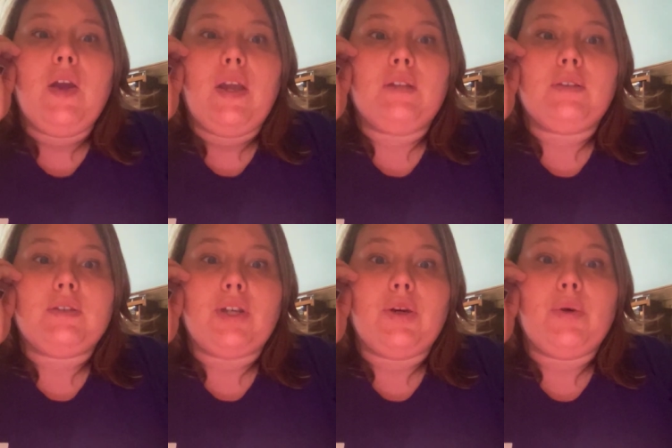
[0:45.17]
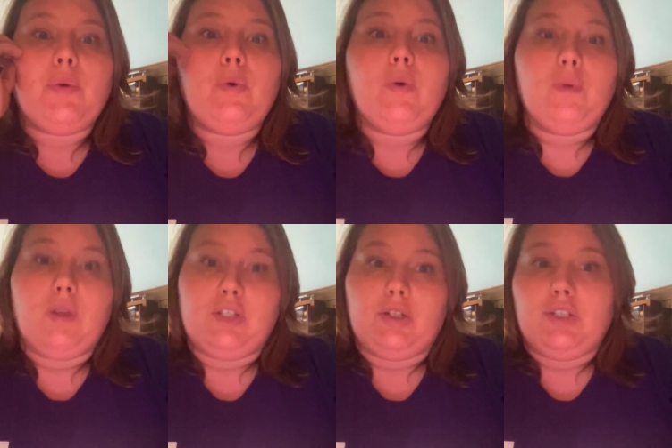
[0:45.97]
and so the
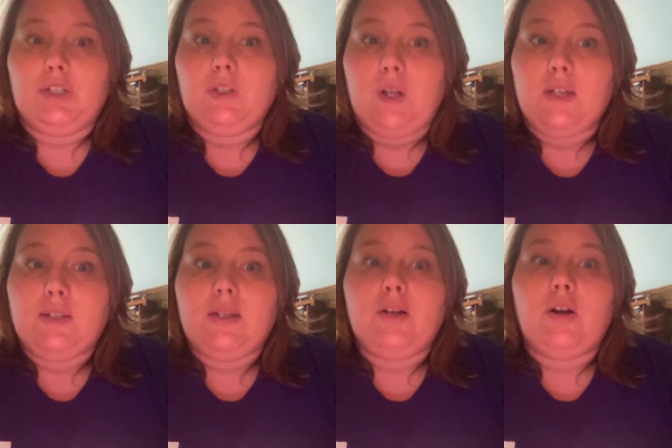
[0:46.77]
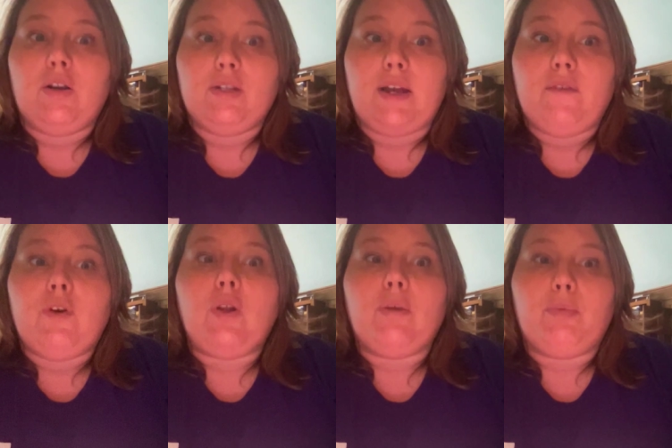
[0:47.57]
church in Colossae had all had
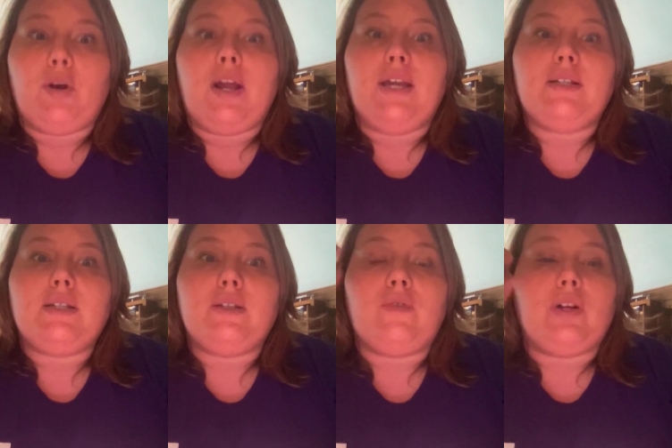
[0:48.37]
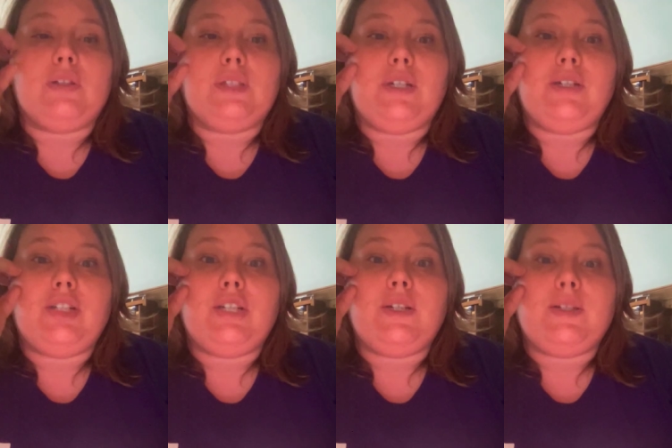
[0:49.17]
fallen prey to the false
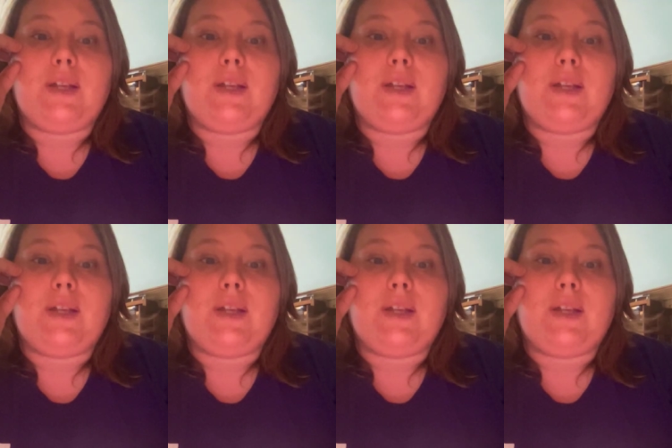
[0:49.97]
teachings.